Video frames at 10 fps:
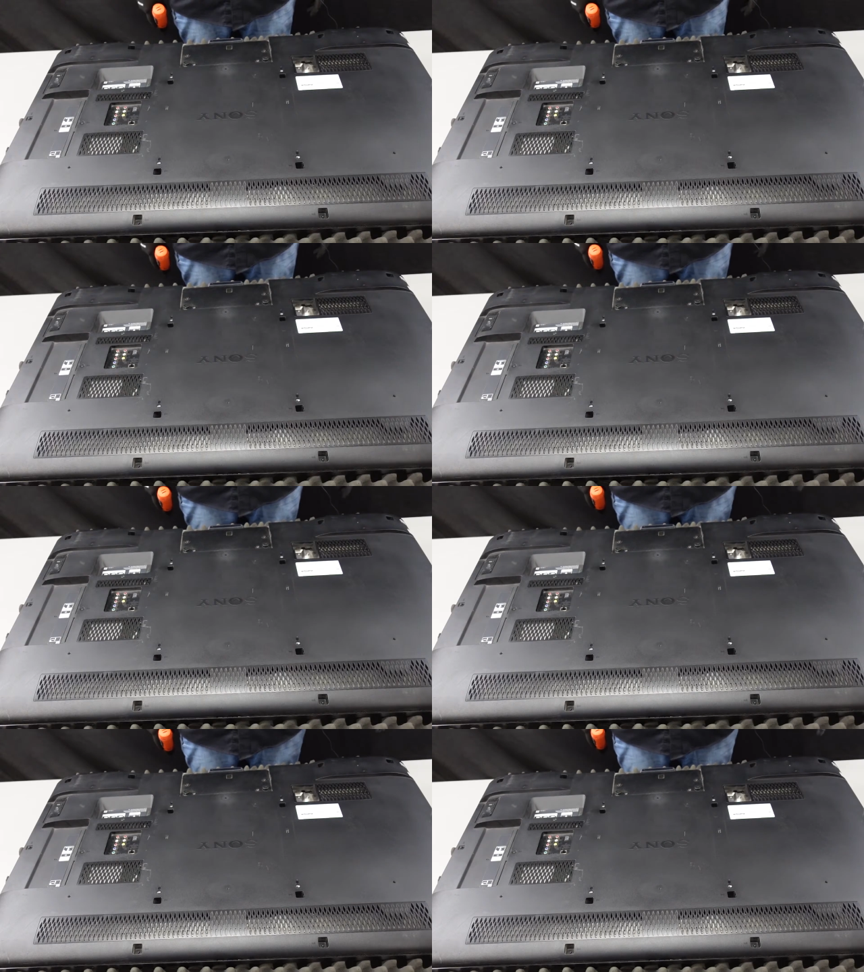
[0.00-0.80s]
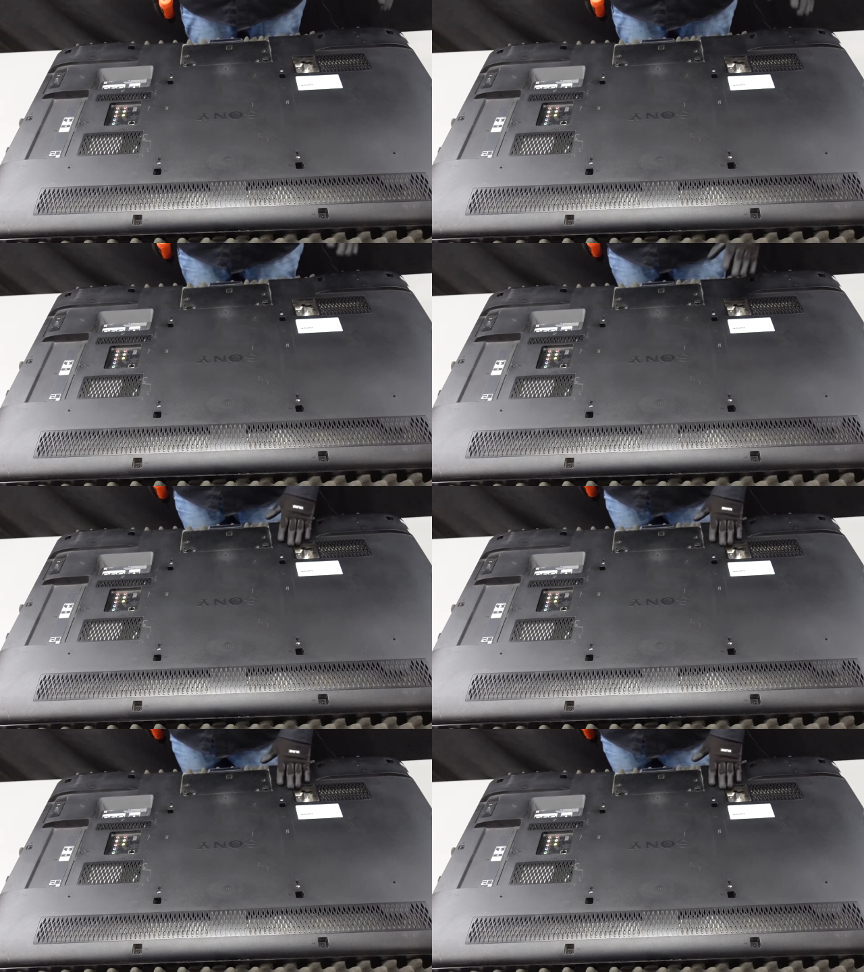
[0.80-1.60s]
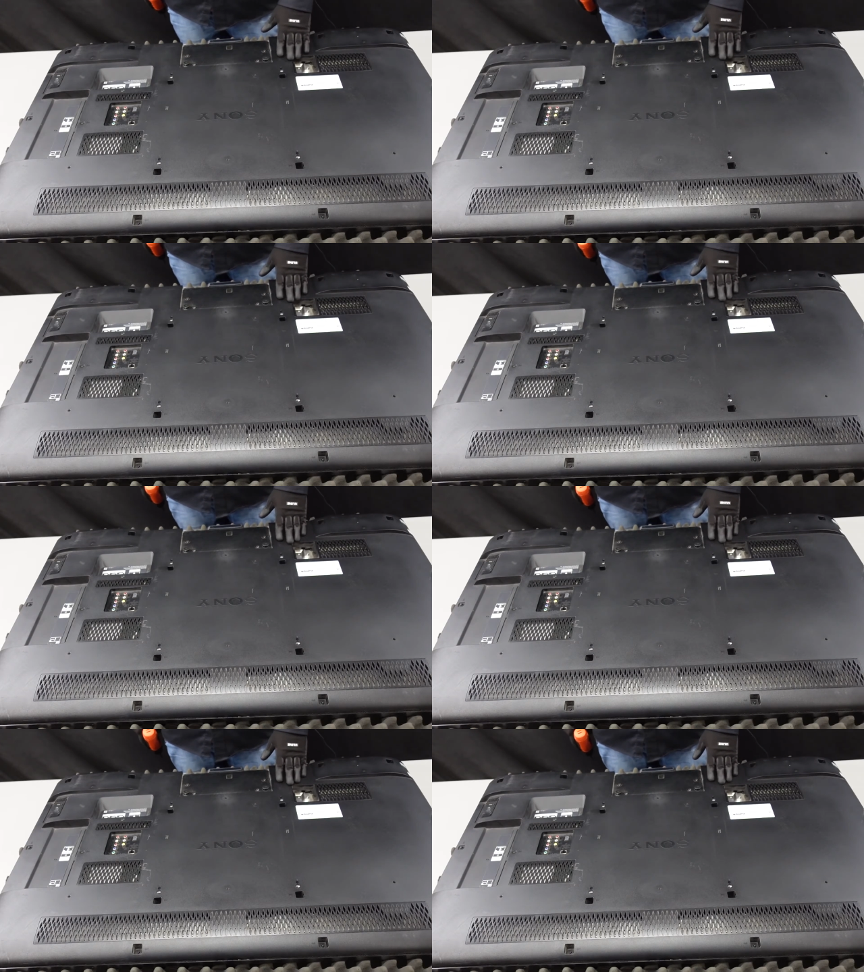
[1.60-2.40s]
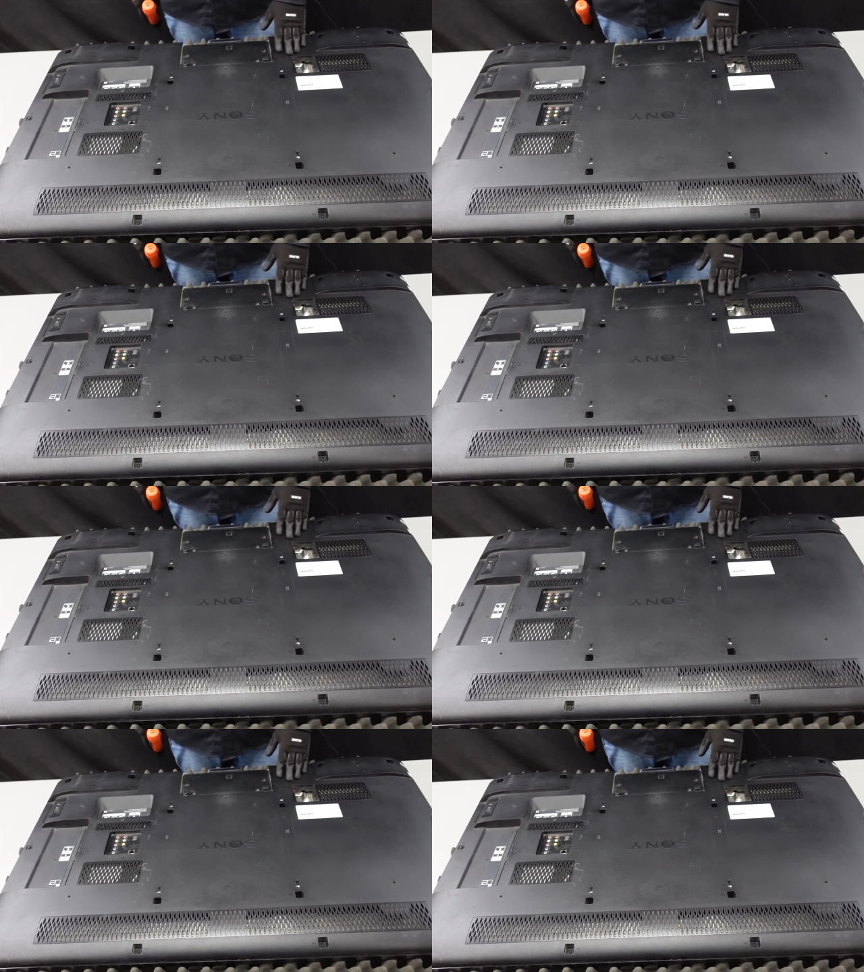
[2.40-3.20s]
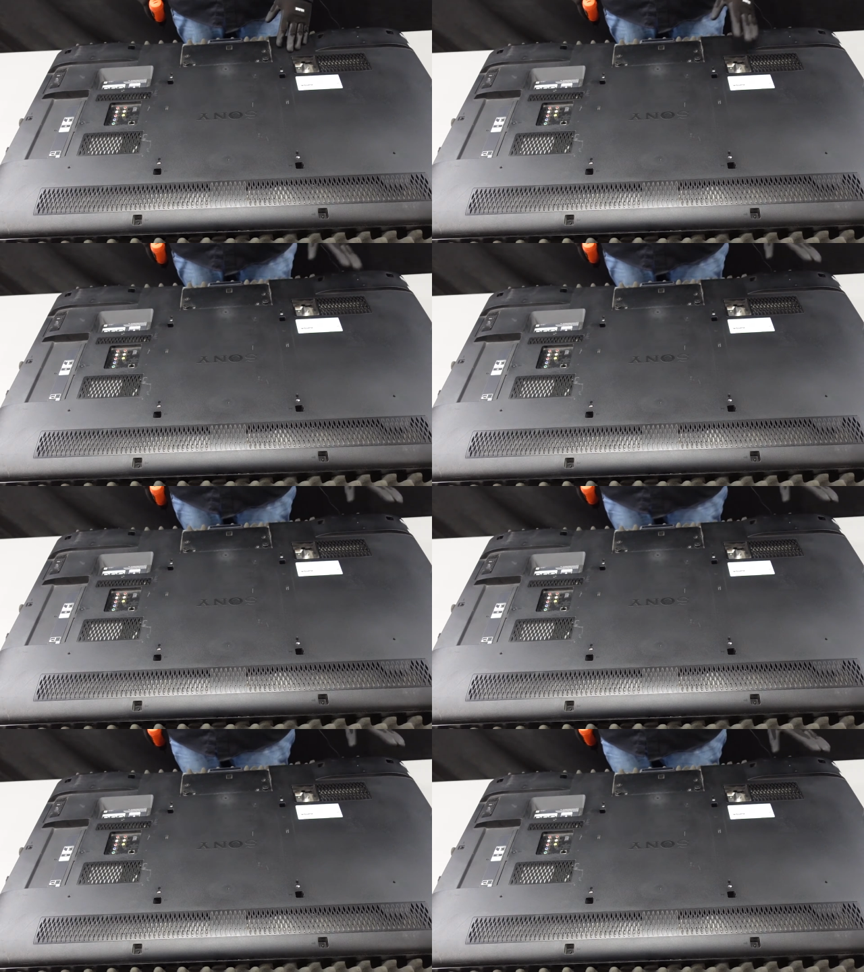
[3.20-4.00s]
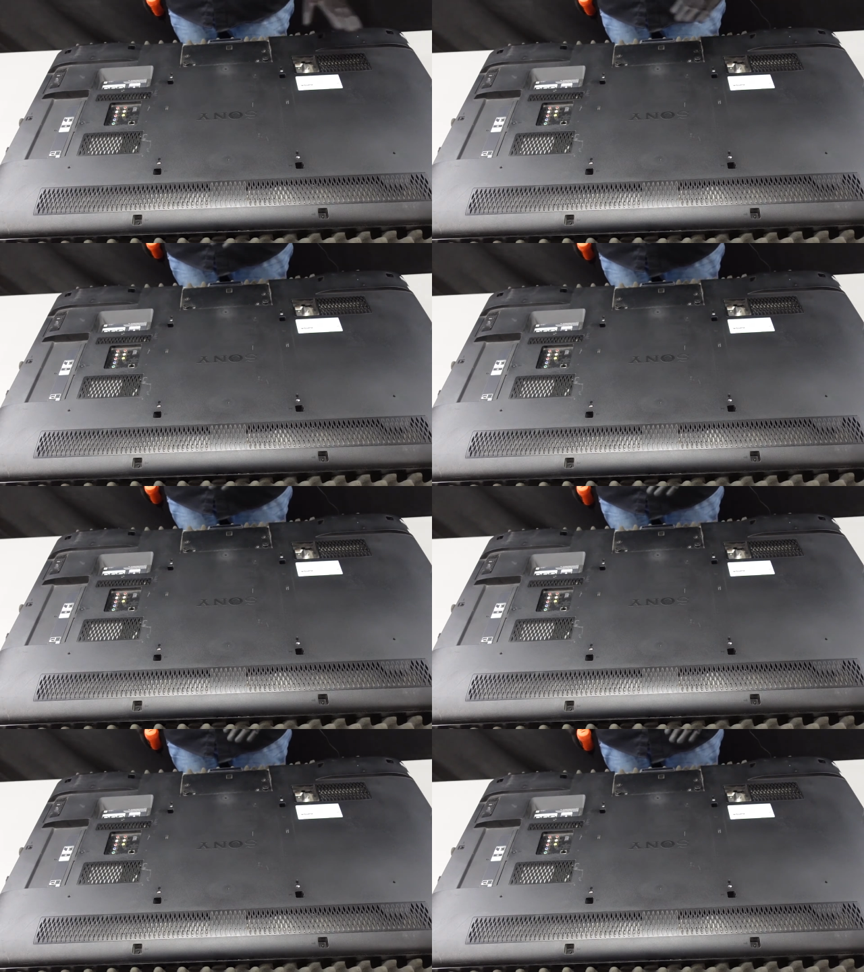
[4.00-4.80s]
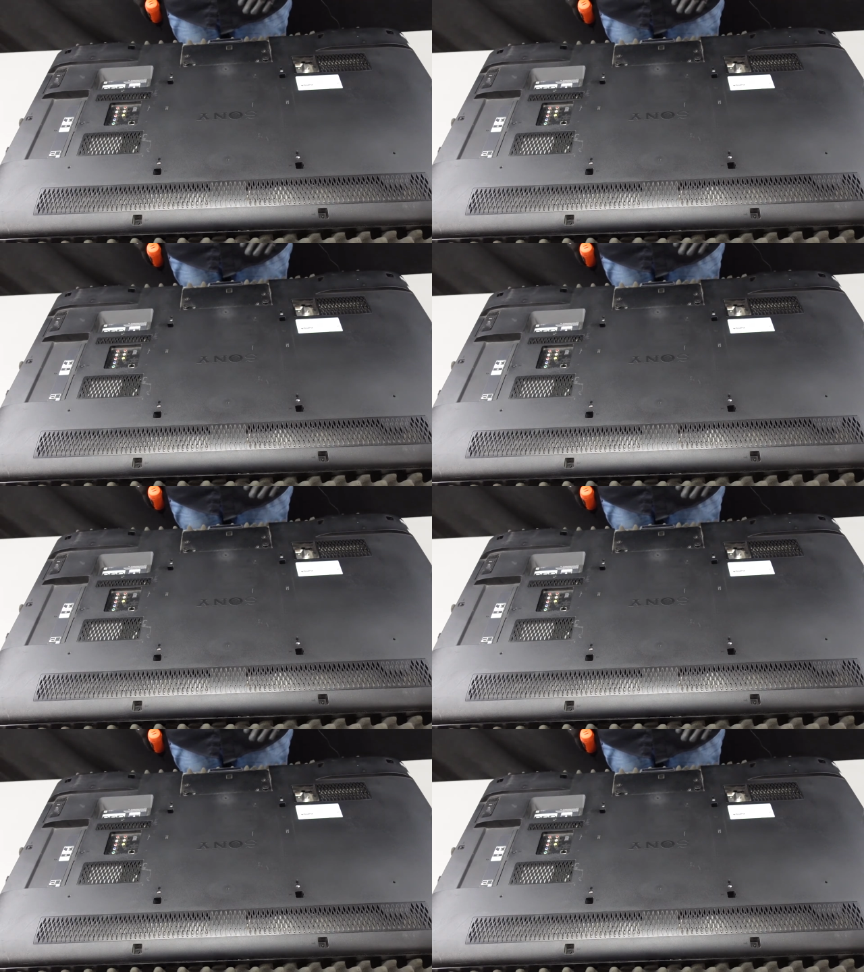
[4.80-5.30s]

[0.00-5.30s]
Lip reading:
No face is visible, so there are no lips to read.